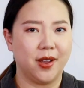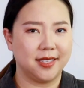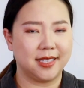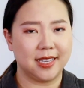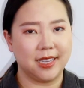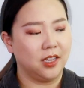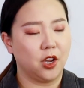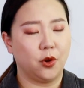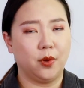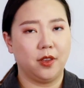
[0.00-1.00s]
and see, you
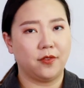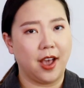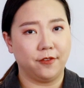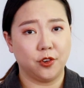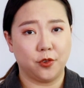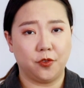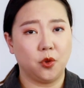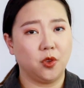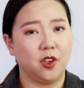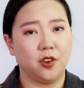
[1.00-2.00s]
know, if after a
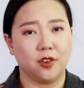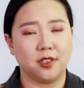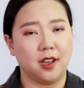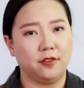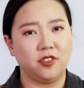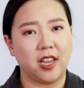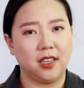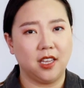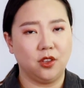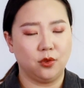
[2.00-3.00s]
few years of daily
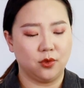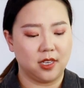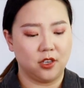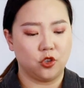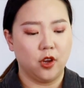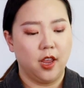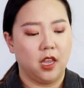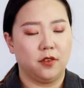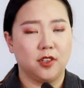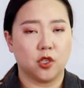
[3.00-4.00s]
daily usage
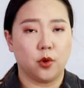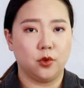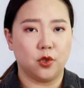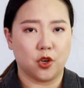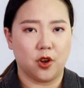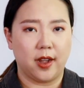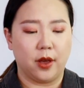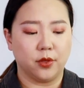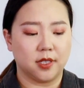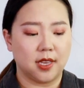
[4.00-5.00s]
if it's going to turn
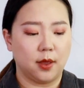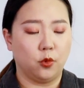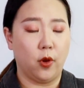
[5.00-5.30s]
out the same